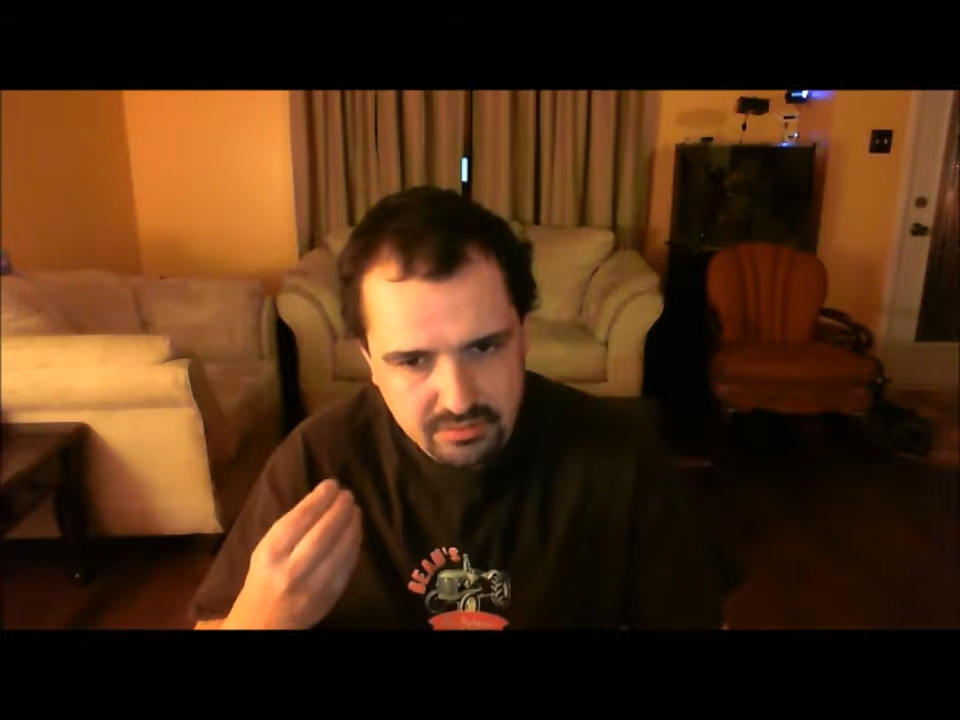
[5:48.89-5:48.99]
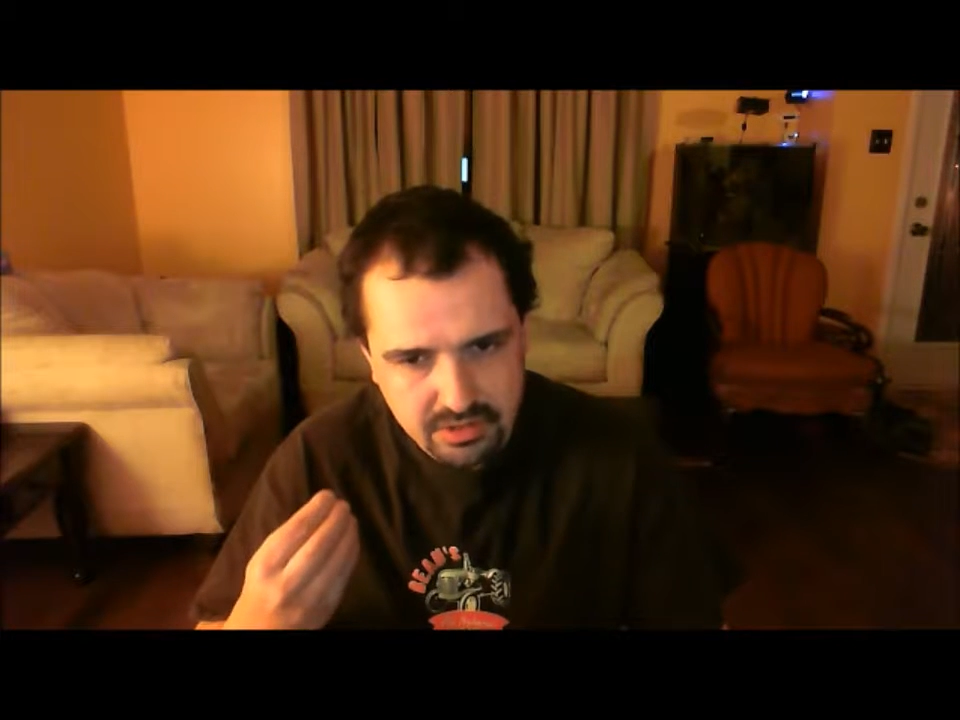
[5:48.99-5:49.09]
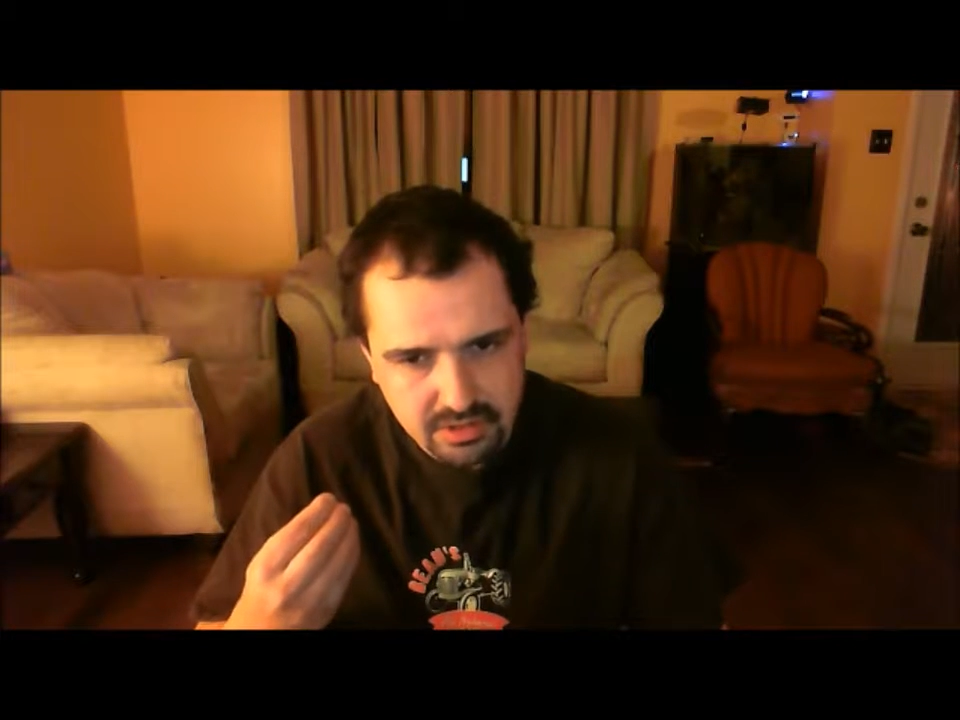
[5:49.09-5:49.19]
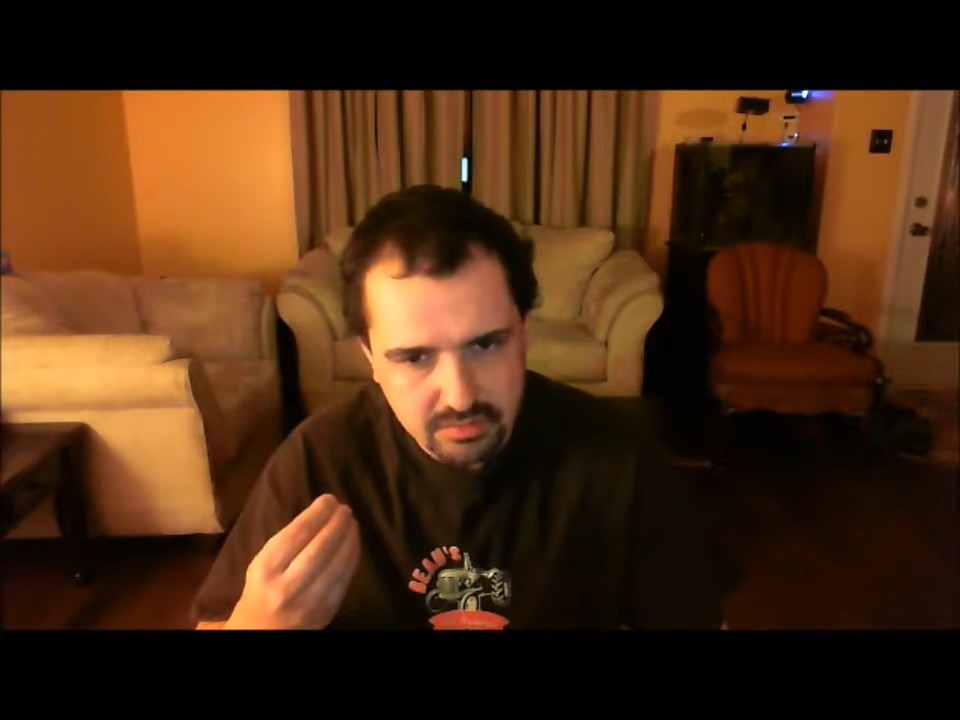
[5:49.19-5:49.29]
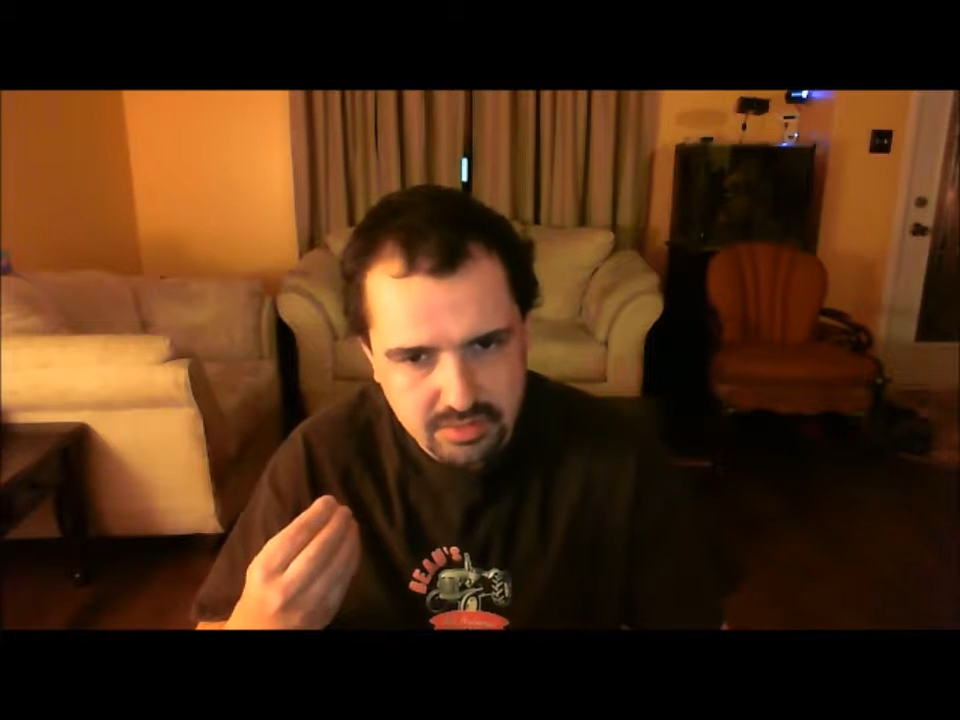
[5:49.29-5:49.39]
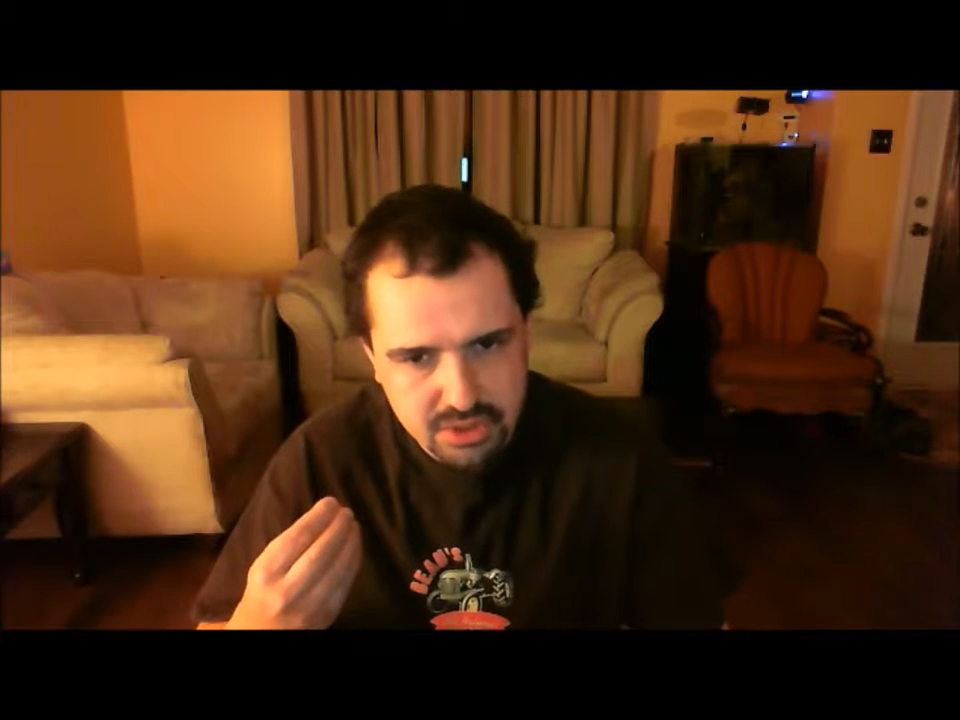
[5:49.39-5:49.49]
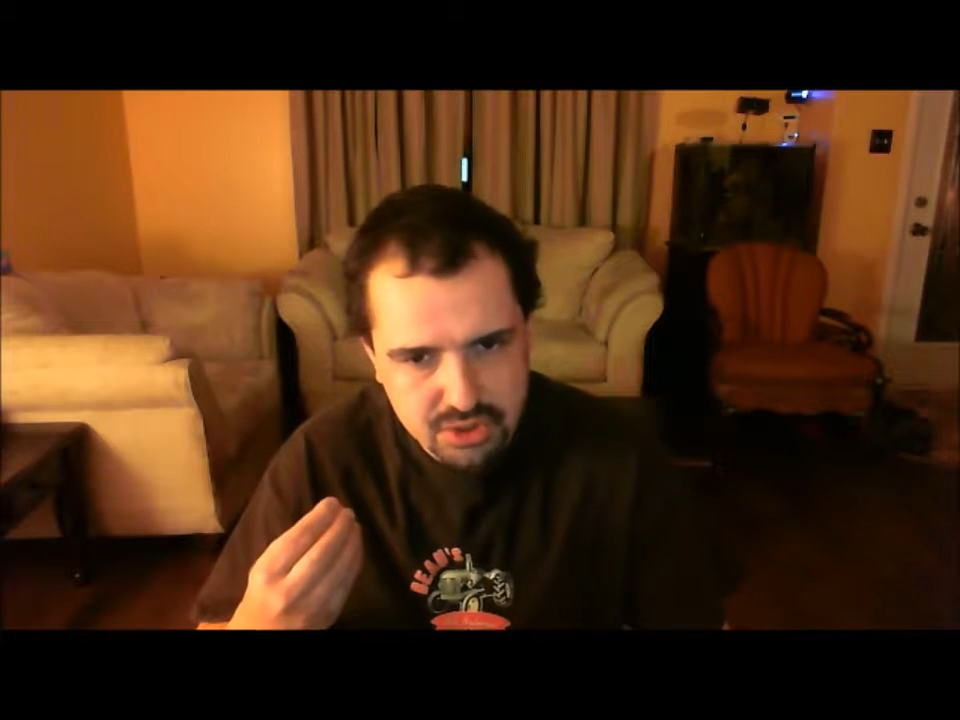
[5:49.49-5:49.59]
a little bit of